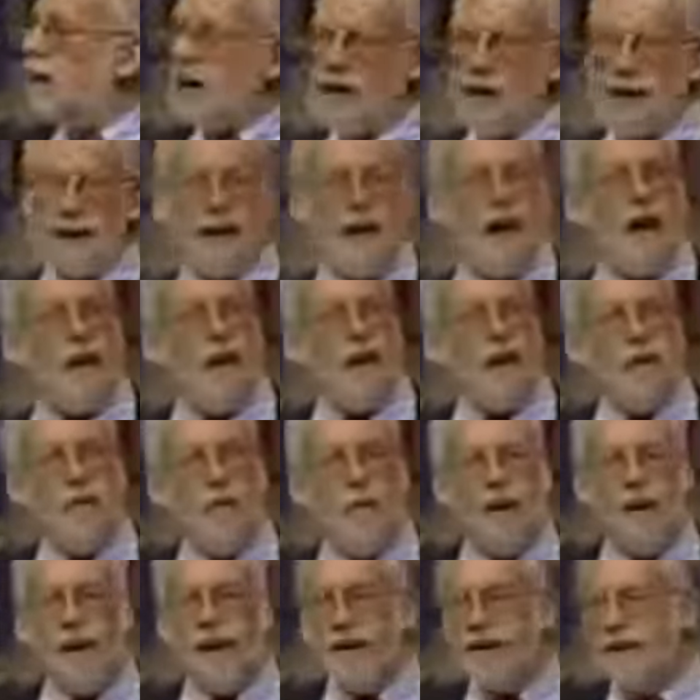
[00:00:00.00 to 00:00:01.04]
Benedict
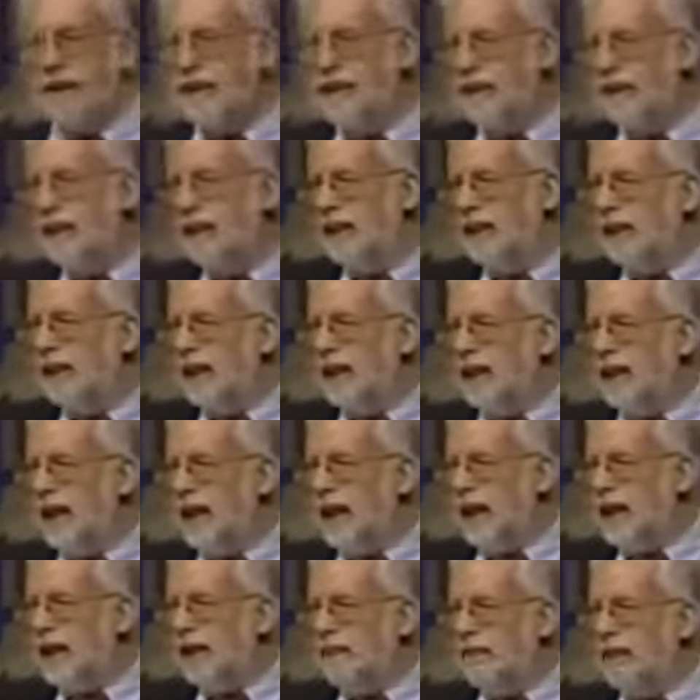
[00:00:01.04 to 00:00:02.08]
Arnold was.
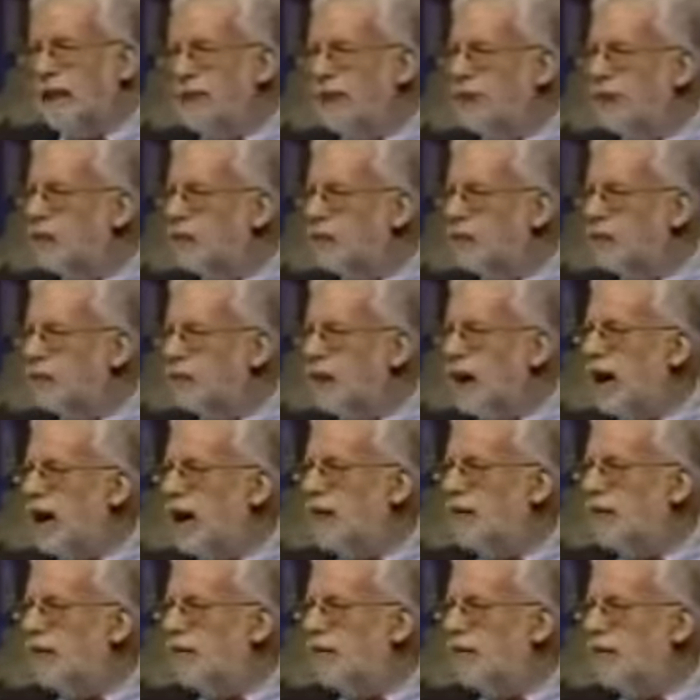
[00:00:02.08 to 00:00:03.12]
And the Masons would
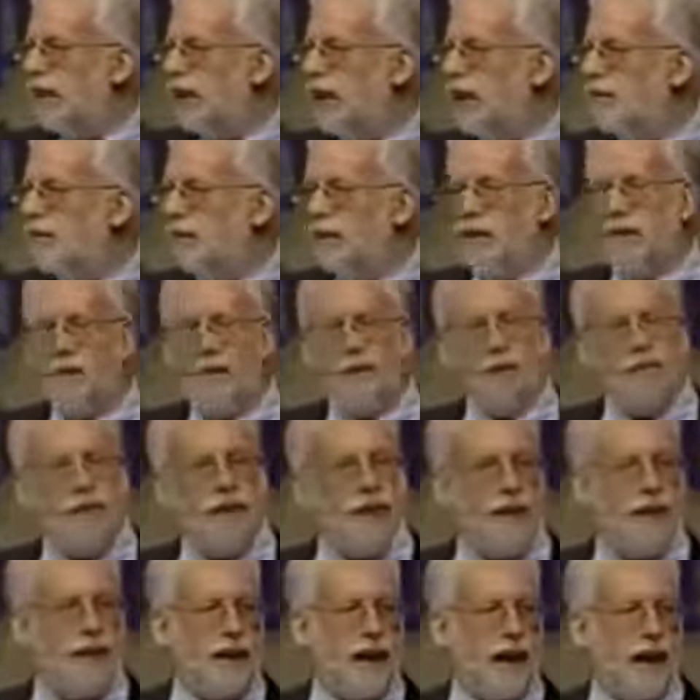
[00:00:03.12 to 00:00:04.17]
not be able to
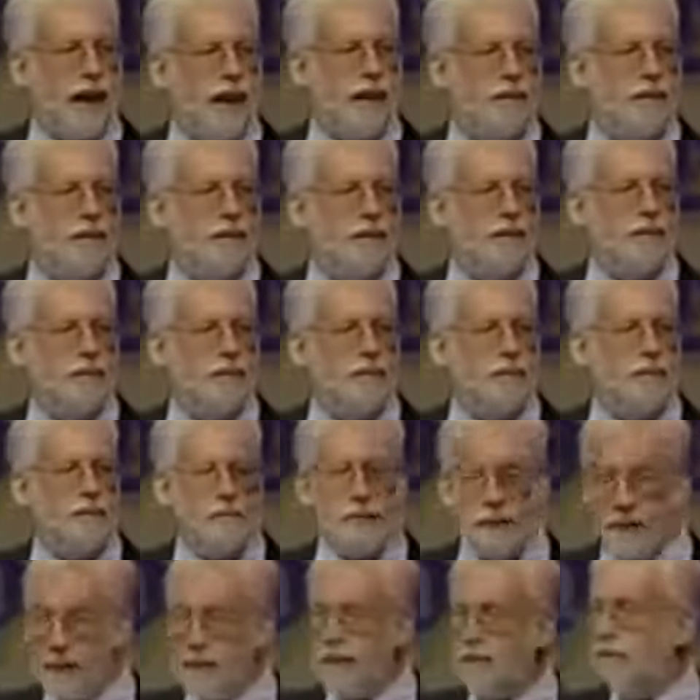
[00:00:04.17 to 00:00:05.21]
reveal that.
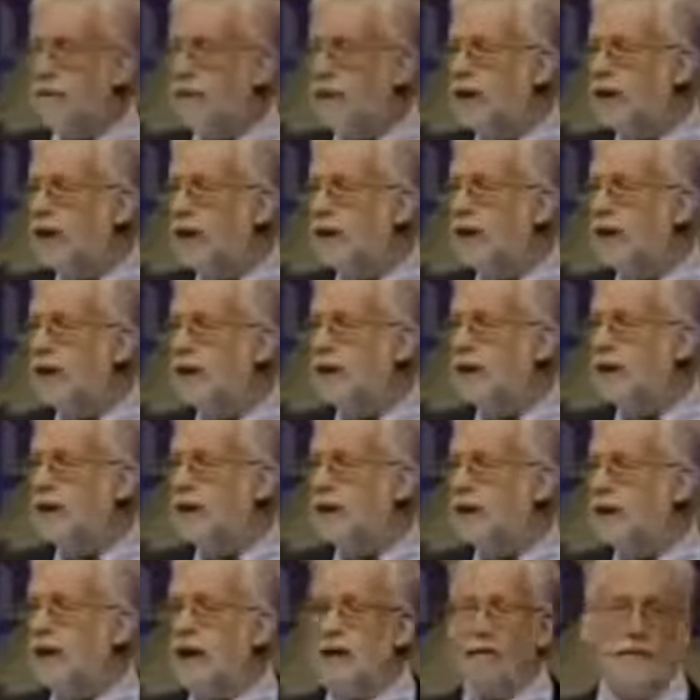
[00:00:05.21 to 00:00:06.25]
This is pretty
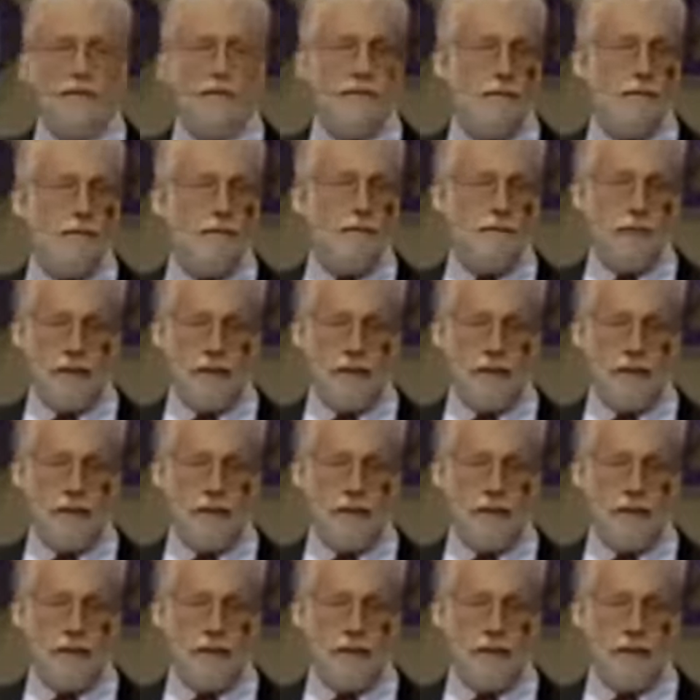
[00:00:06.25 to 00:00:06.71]
serious stuff.